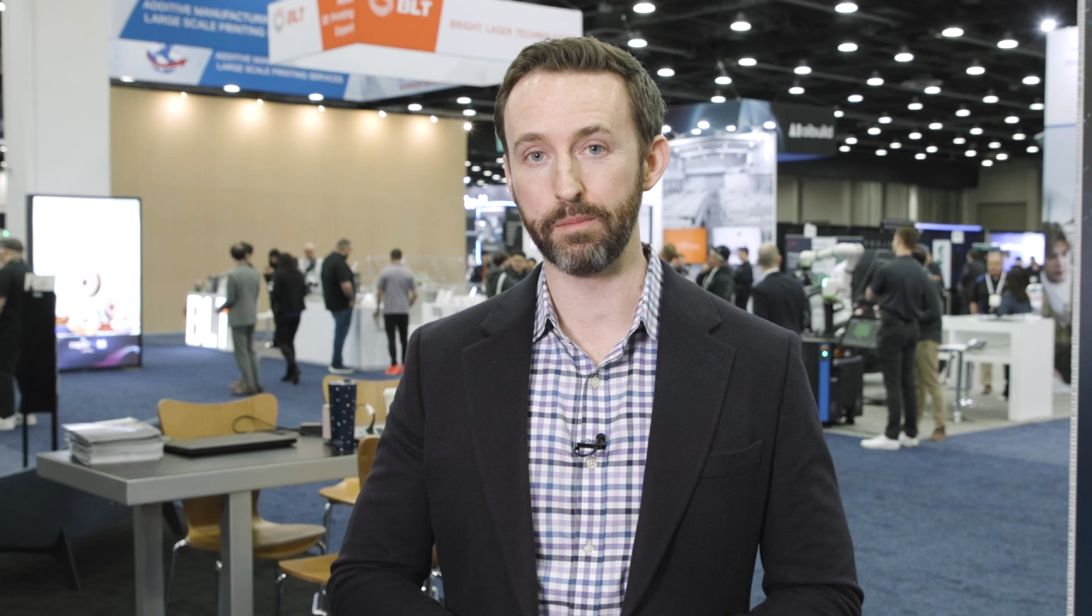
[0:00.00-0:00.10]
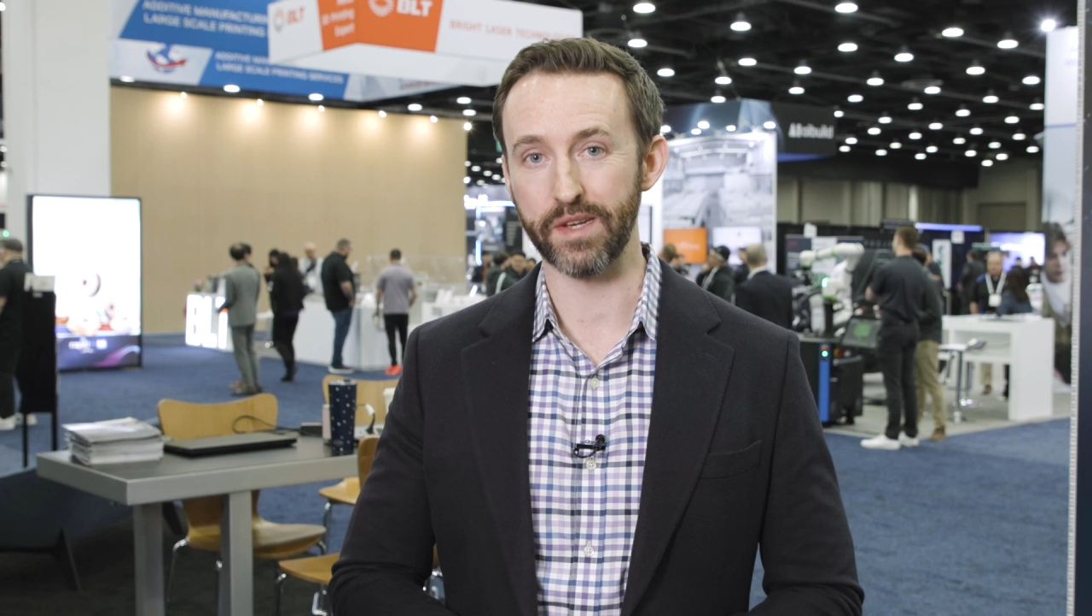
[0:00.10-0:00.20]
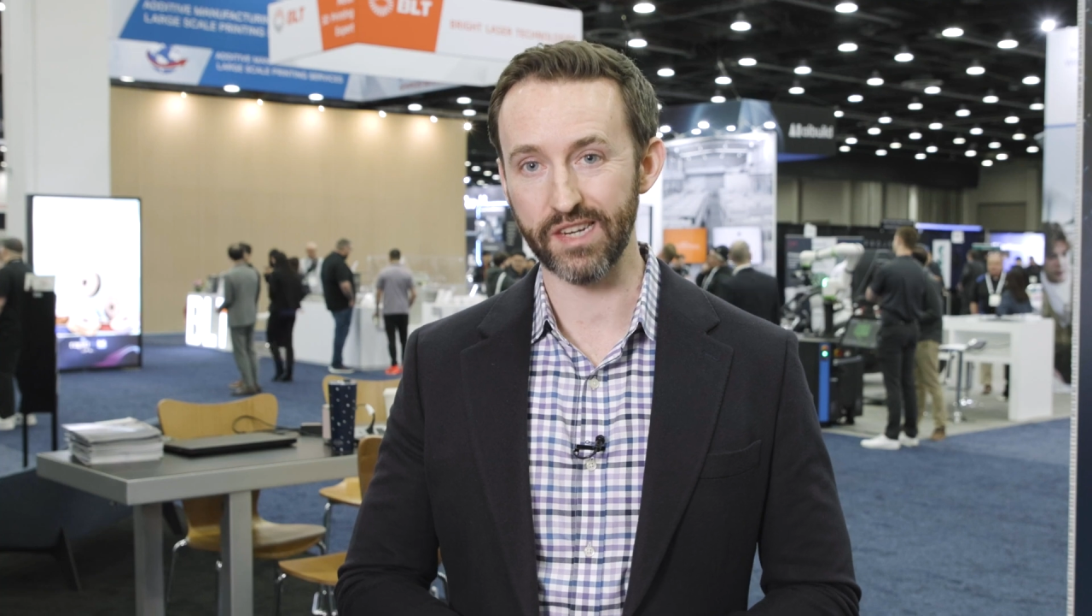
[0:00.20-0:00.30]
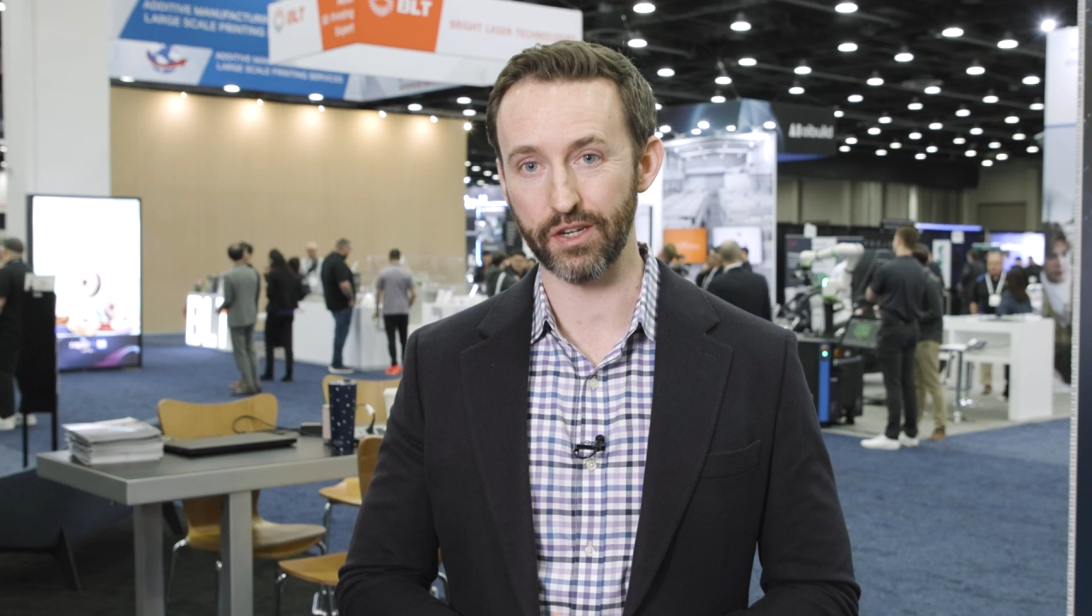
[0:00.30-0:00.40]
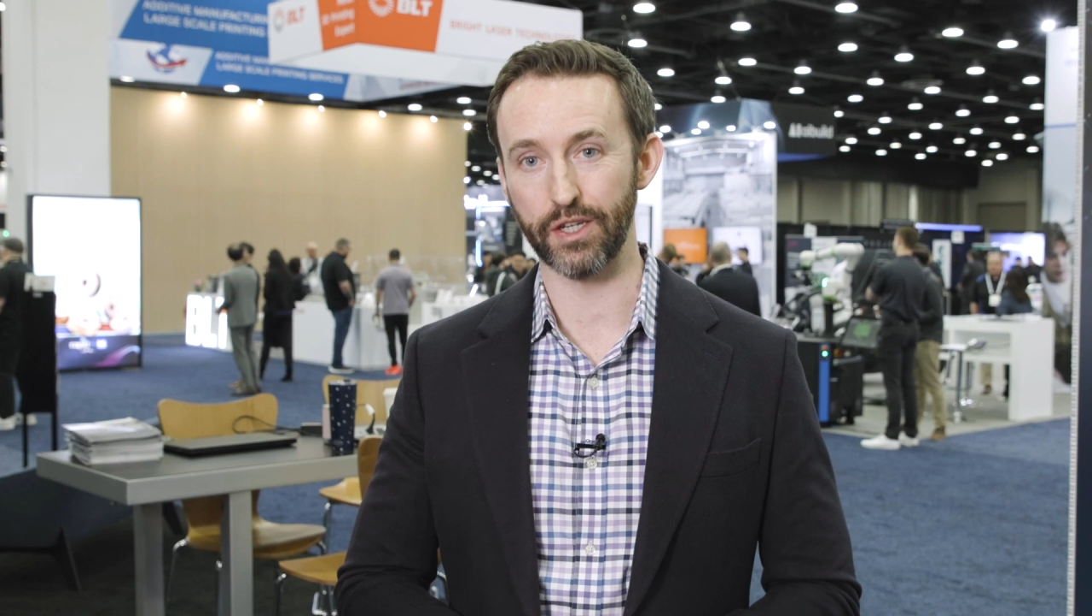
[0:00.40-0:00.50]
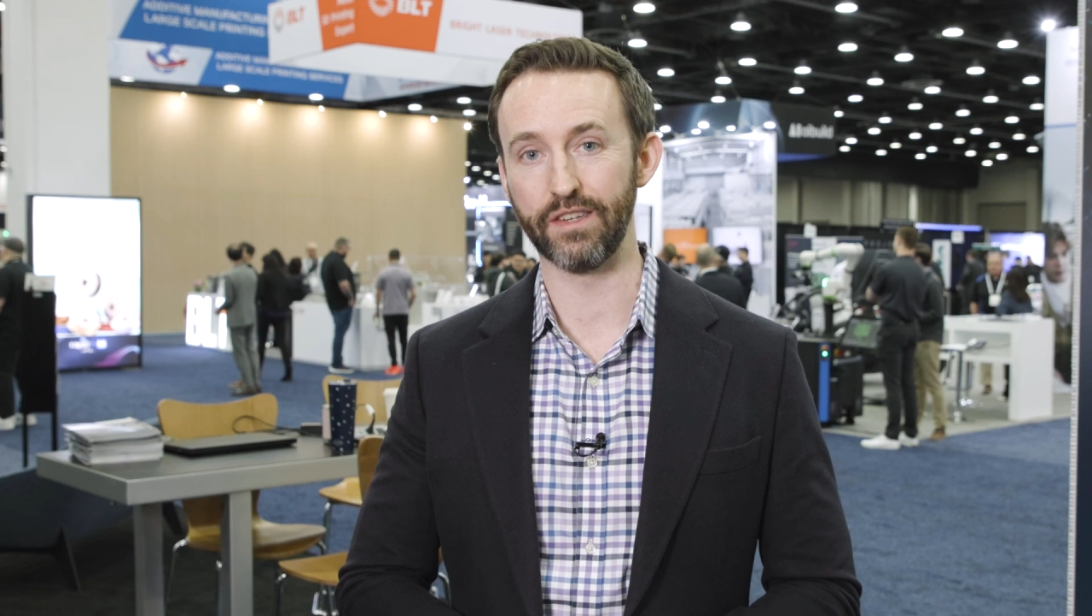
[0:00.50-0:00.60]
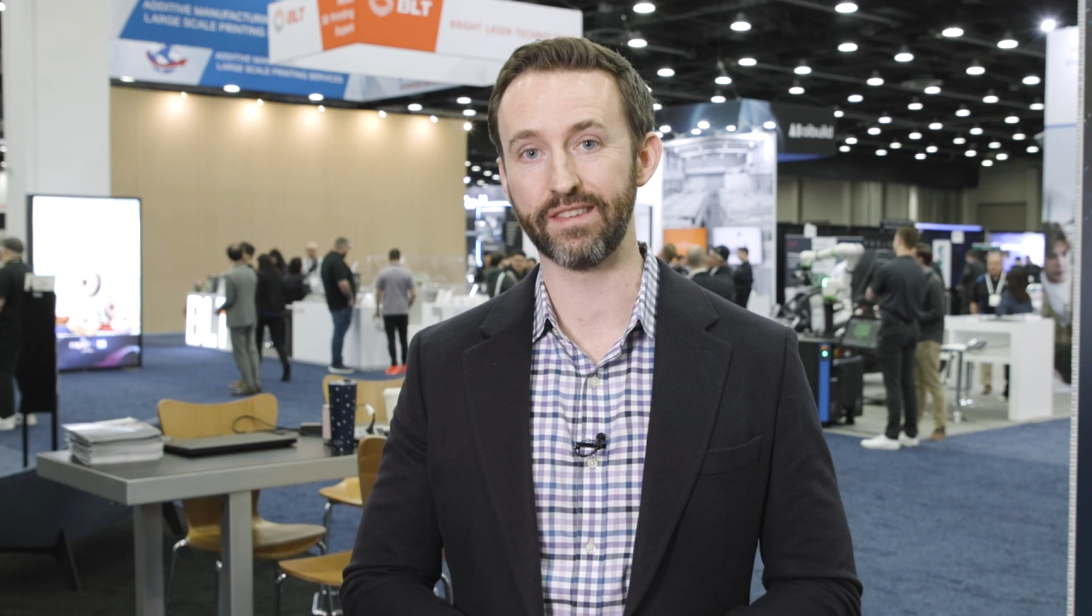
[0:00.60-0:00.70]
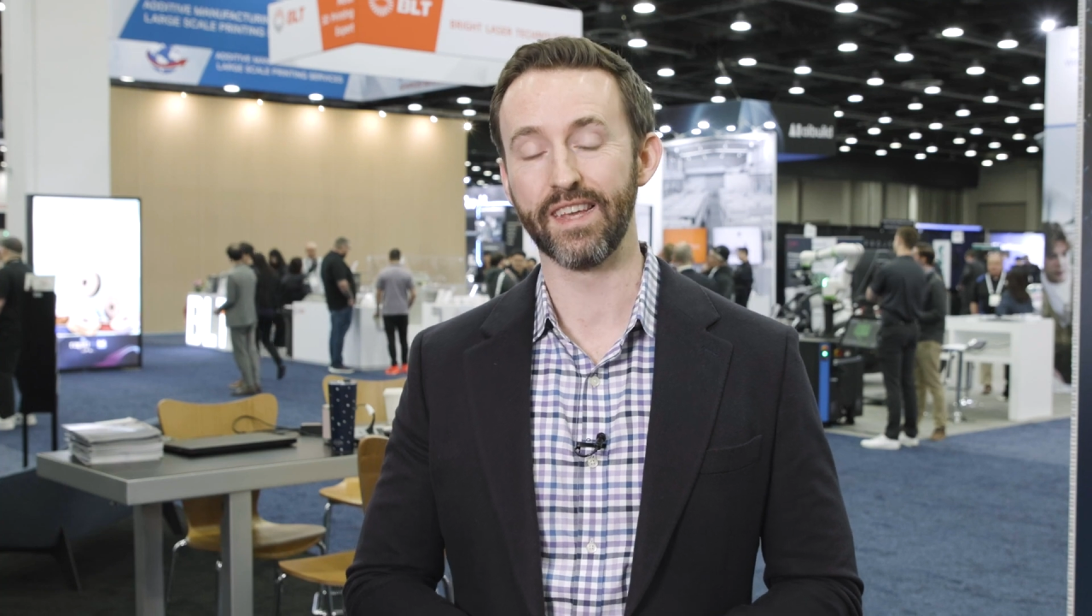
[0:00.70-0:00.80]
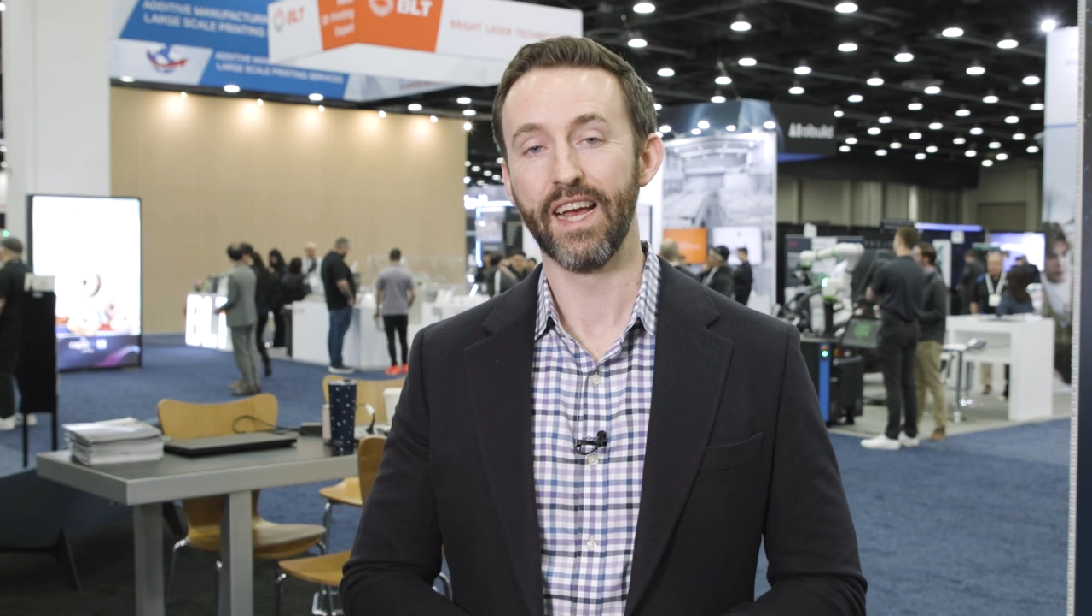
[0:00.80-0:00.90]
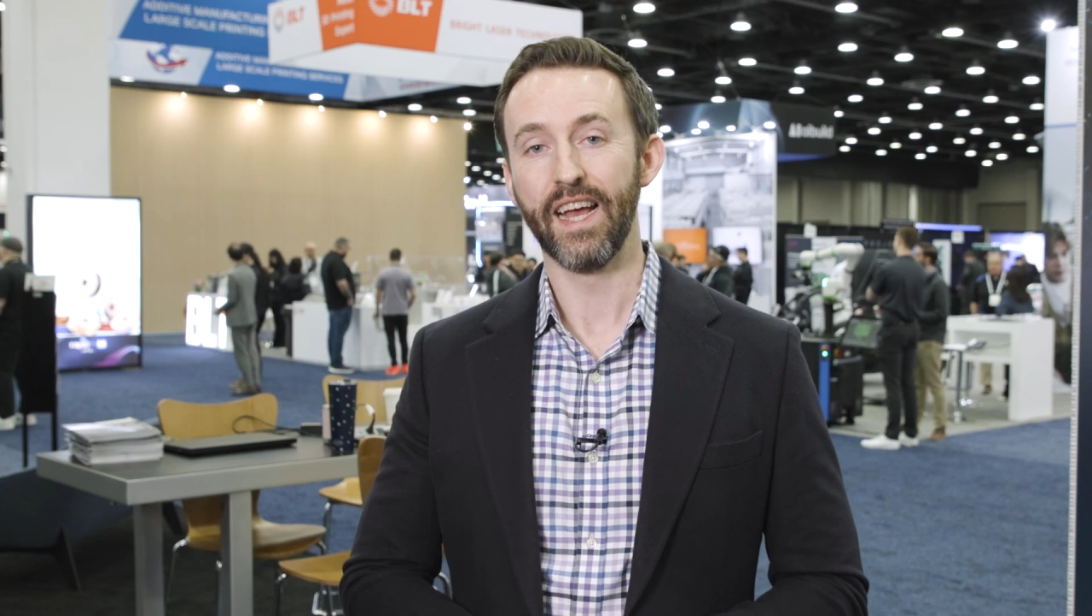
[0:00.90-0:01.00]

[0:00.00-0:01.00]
materials.